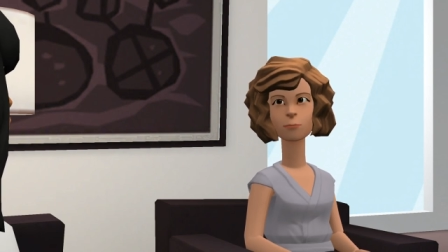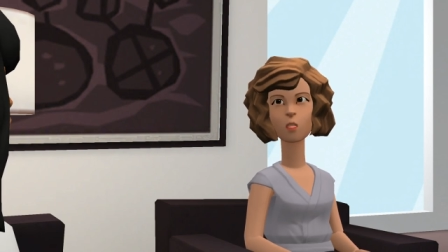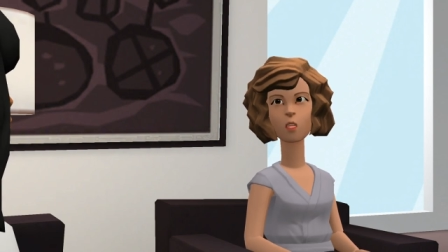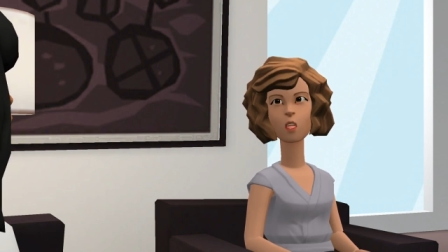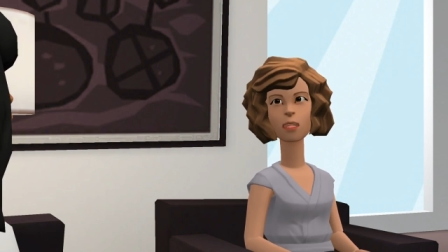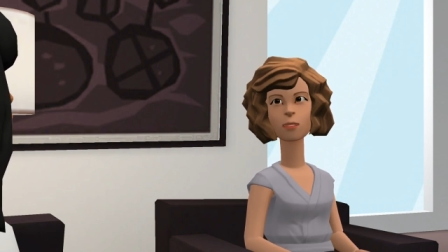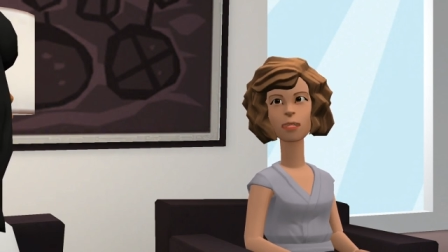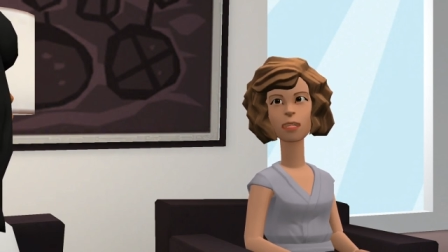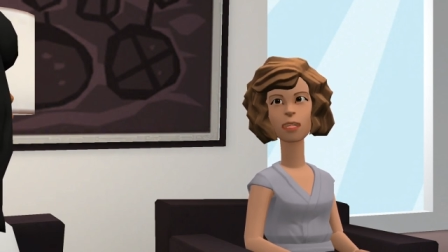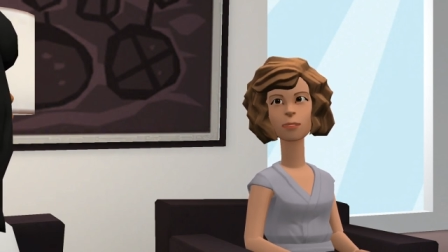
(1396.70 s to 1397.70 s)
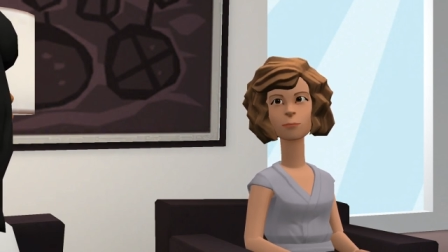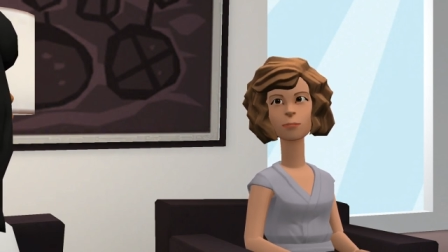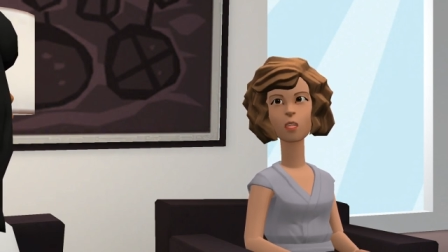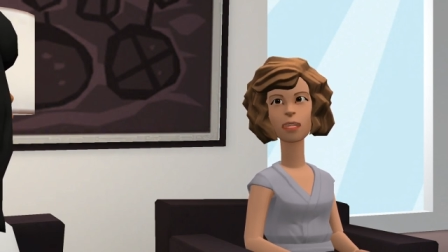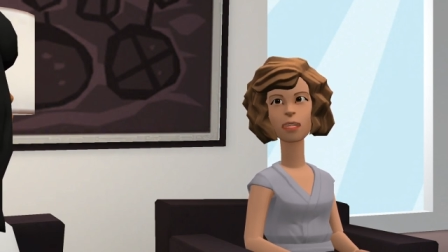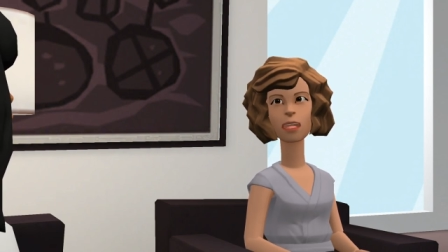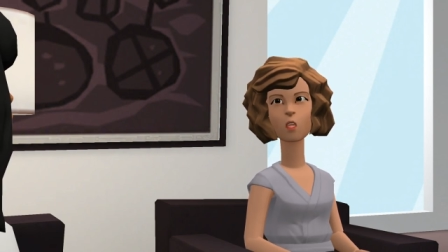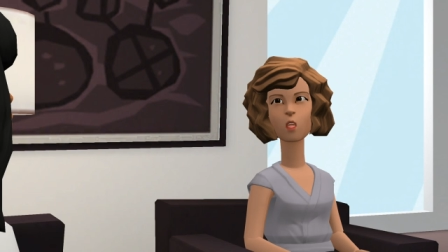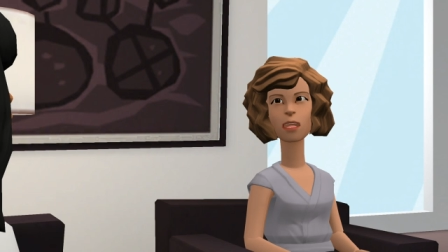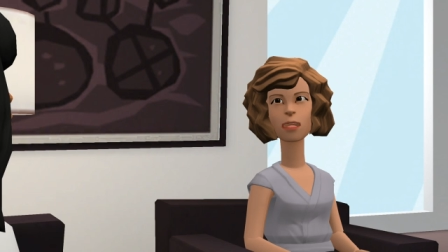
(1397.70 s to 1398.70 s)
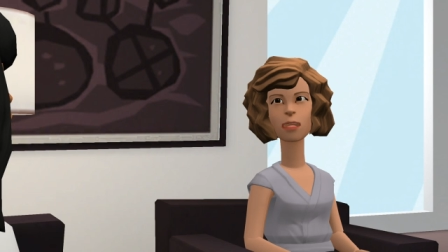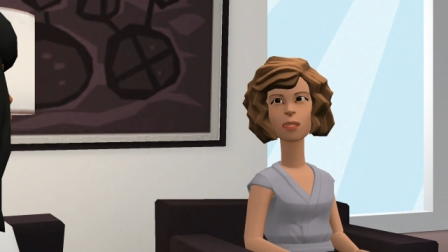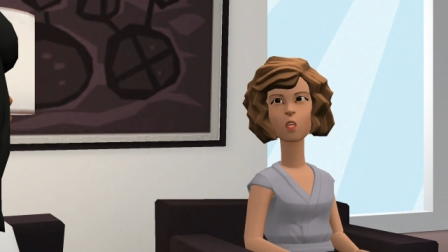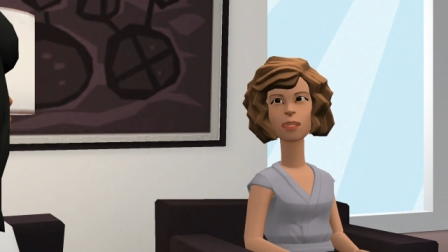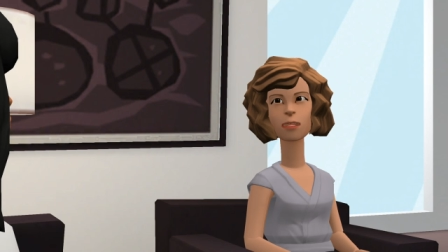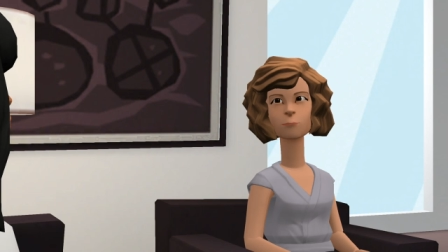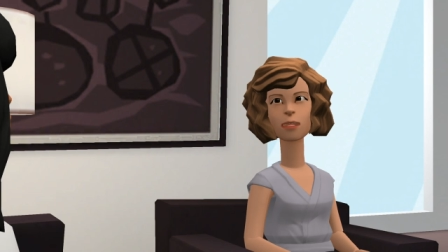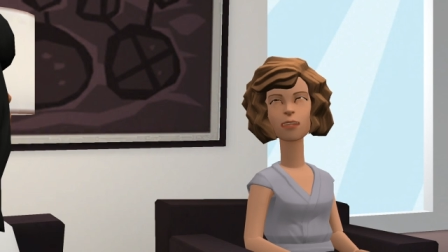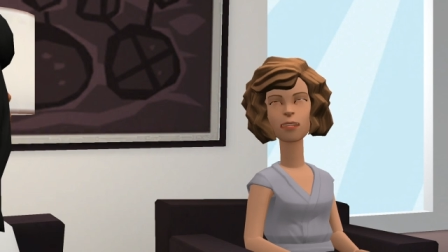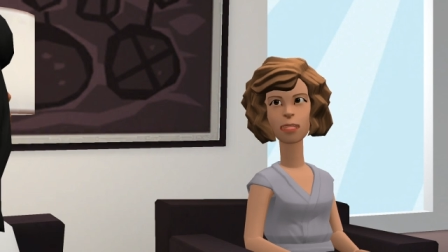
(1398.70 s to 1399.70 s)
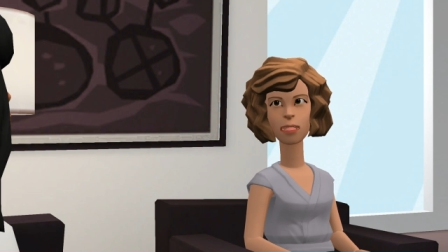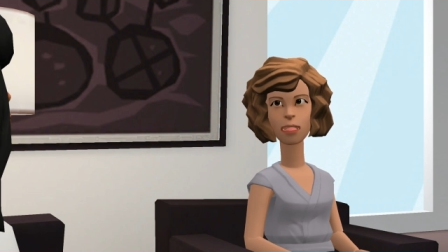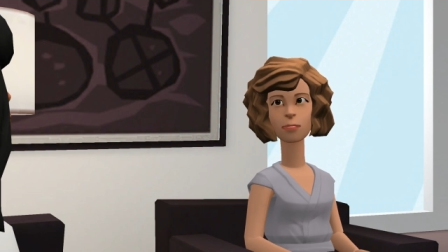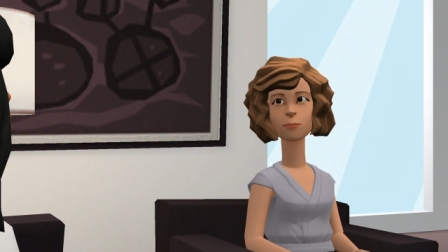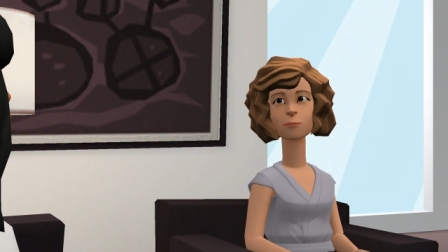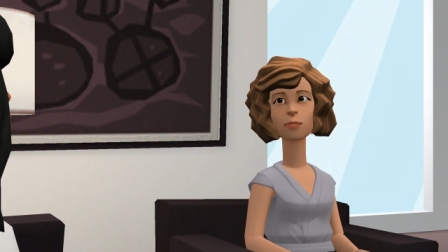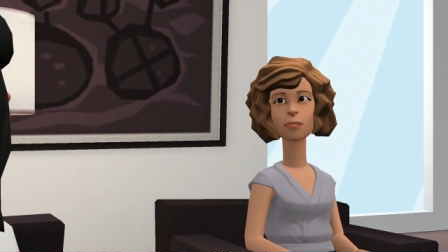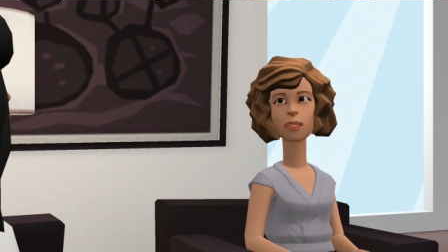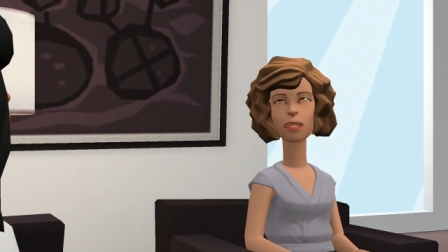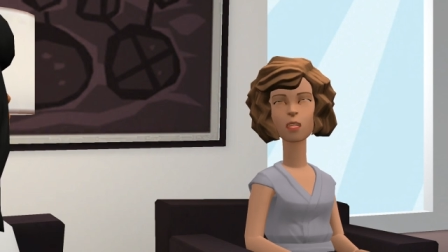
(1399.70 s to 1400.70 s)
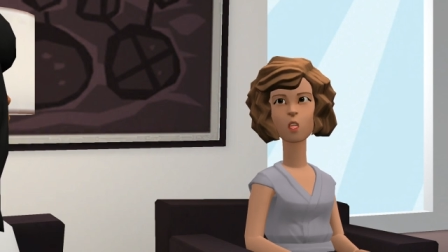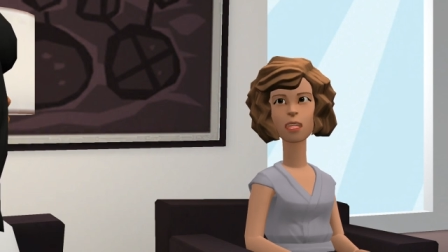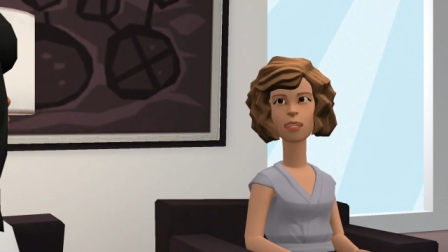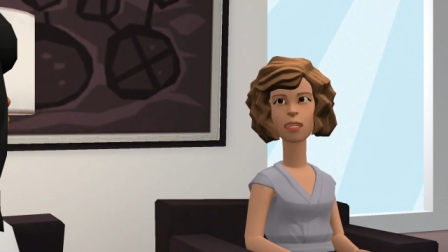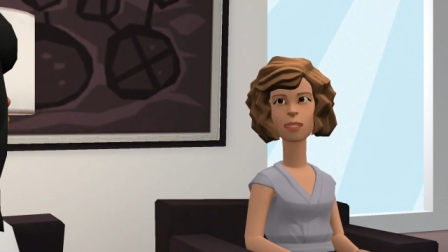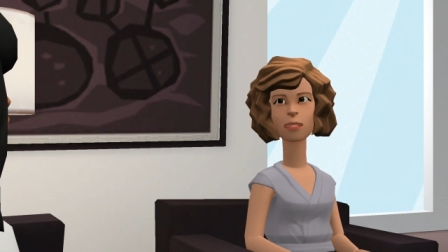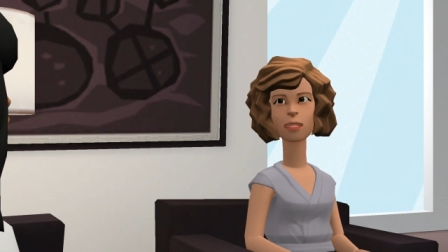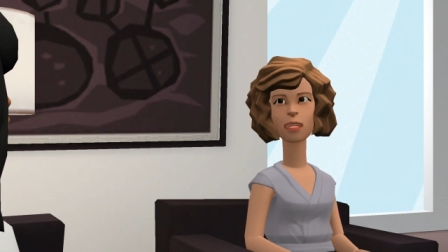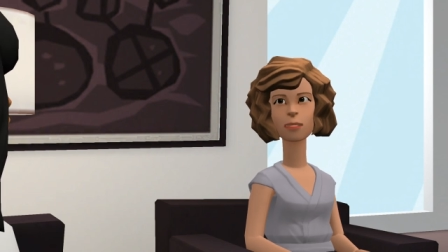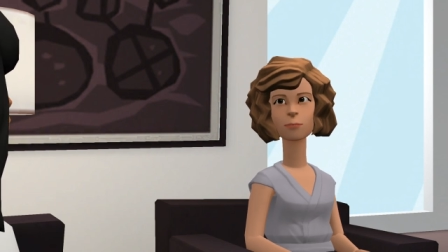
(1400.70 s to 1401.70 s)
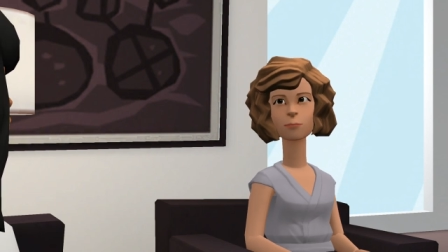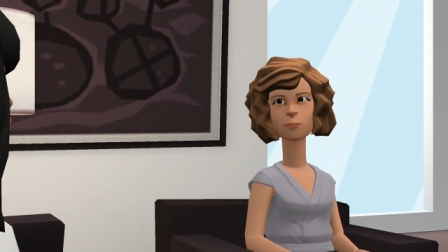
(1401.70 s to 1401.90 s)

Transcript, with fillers: Or worse yet, what they are doing is good and beneficial, like the law of attraction.